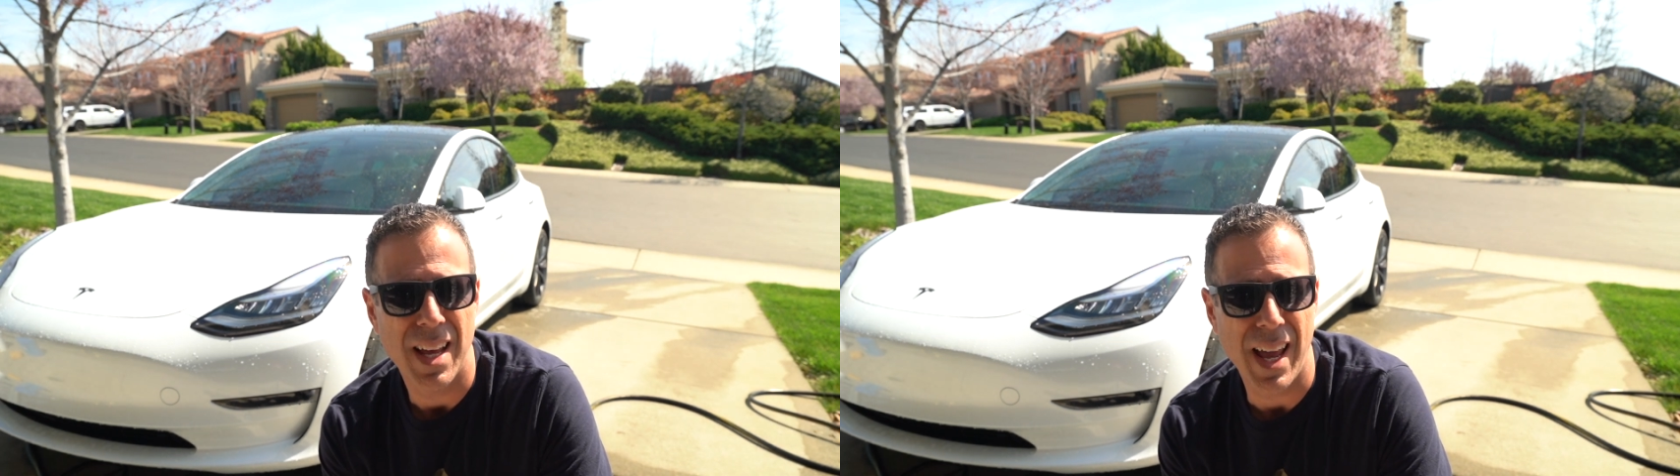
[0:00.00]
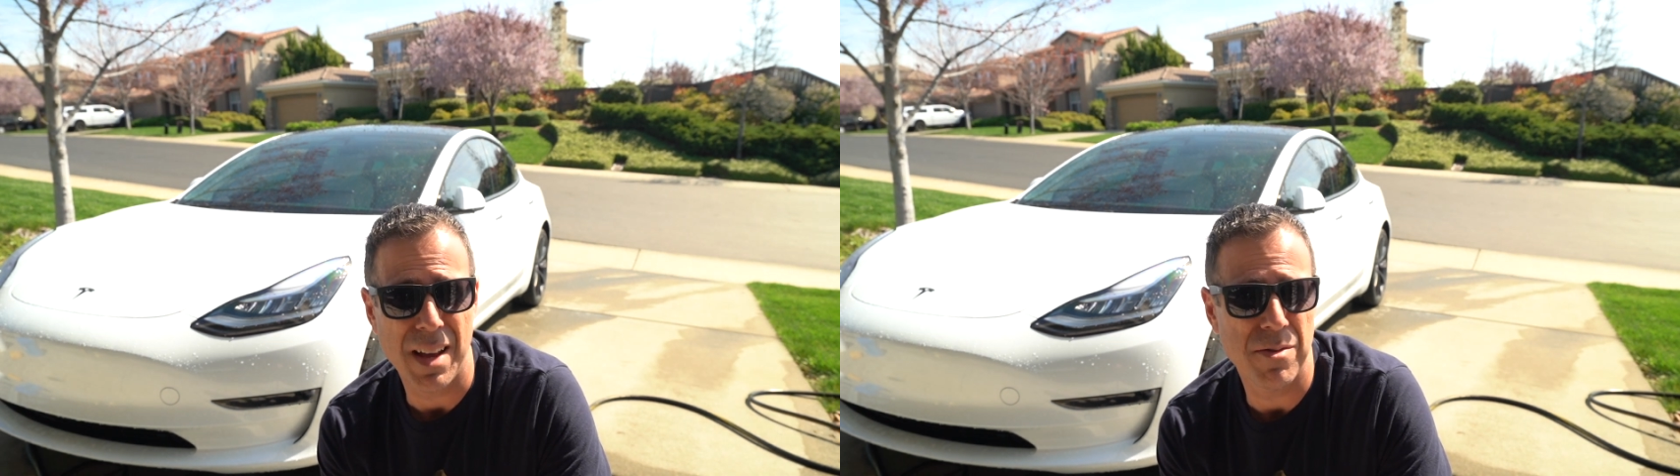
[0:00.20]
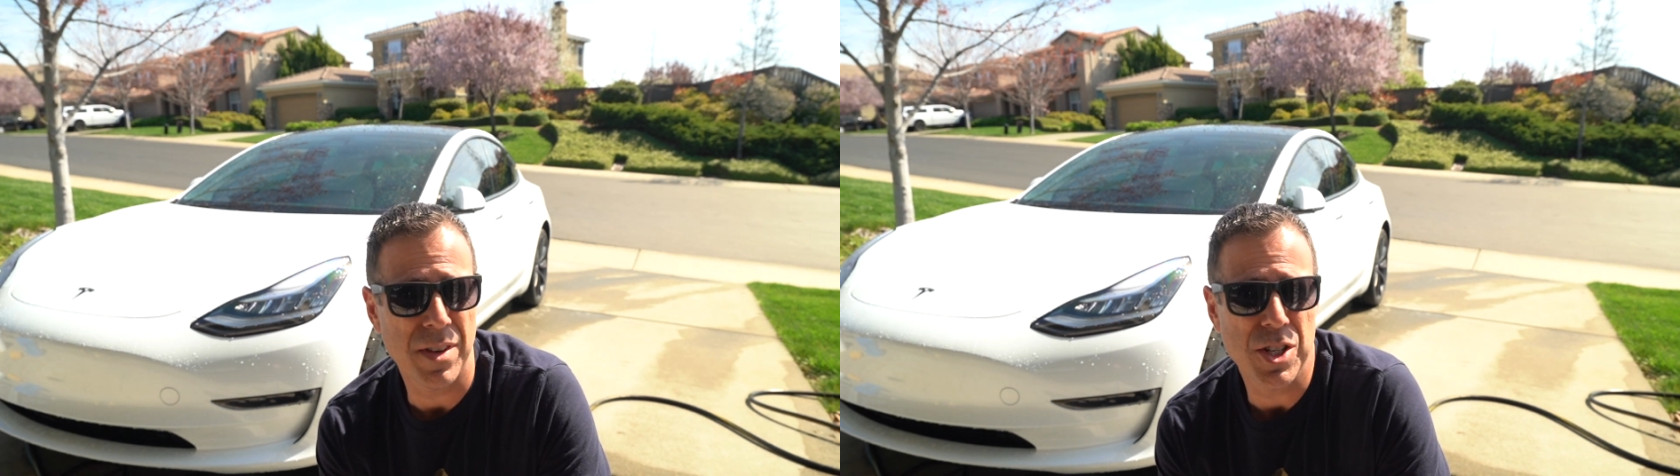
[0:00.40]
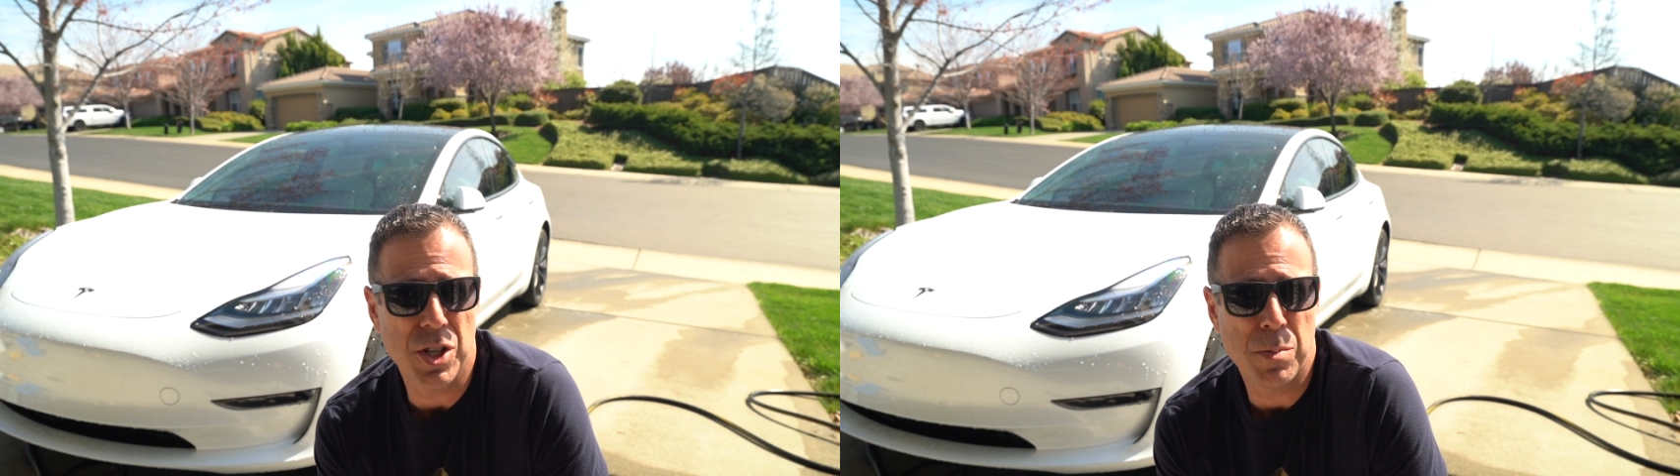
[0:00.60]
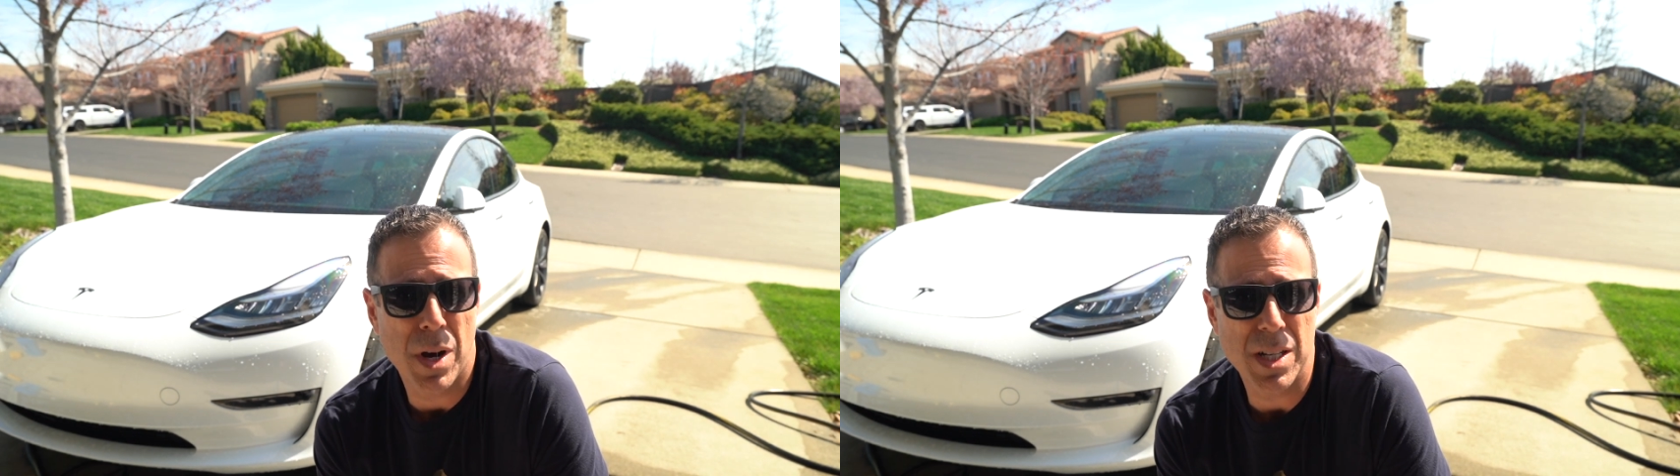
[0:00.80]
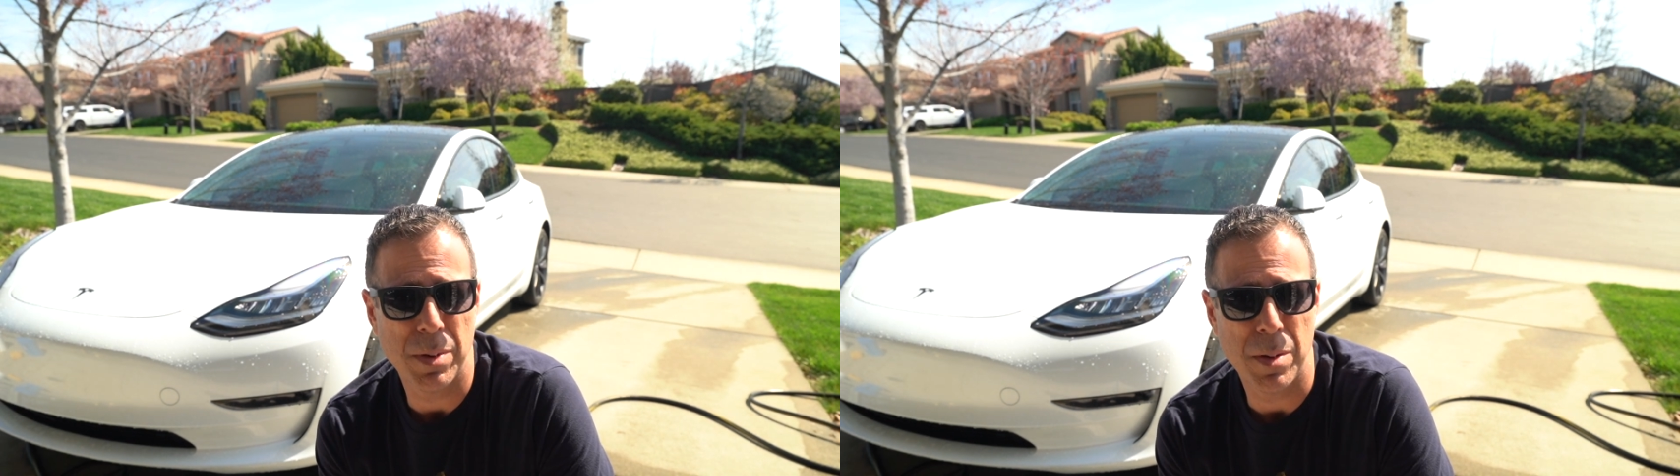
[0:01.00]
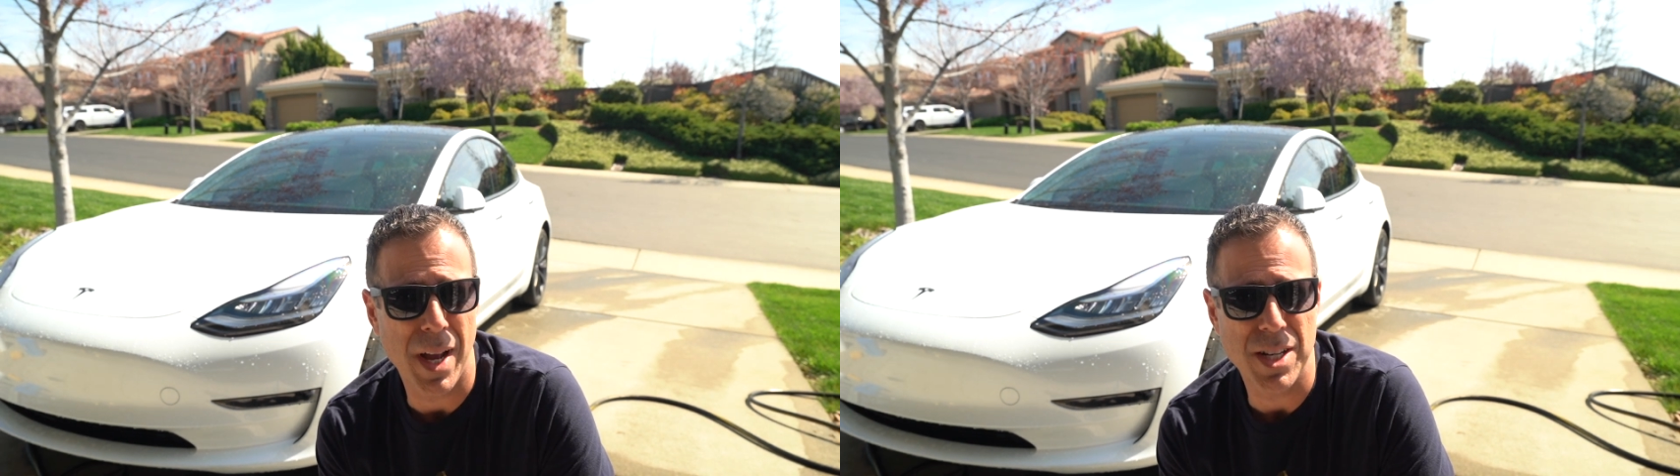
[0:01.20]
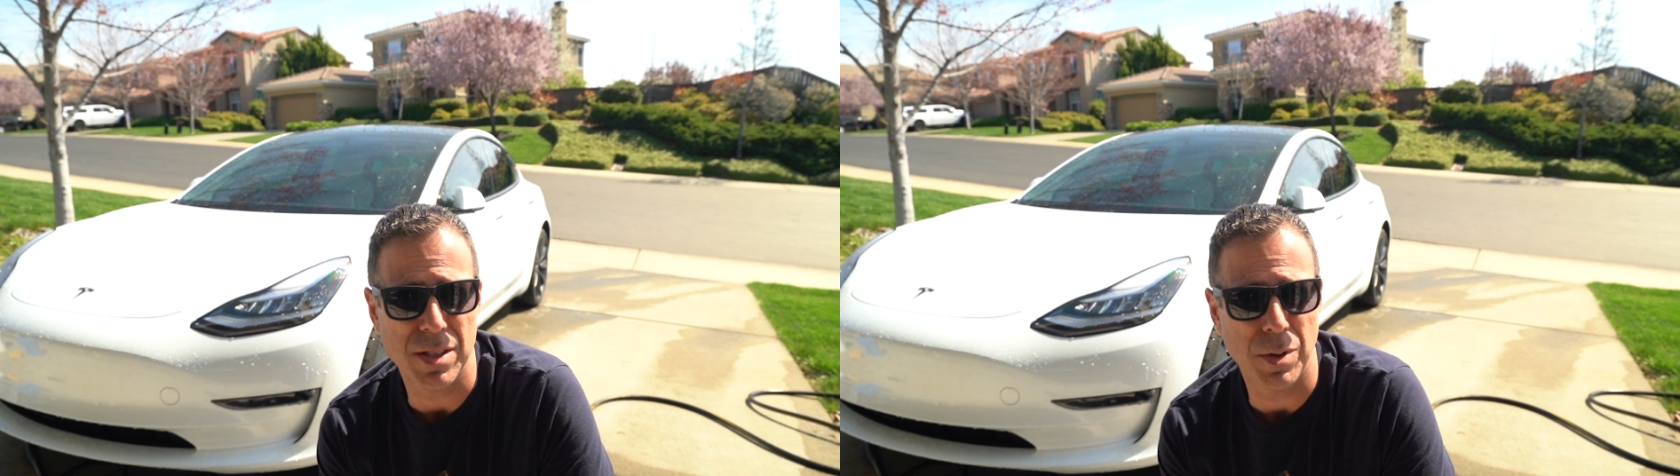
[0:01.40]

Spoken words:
and finish you could possibly imagine,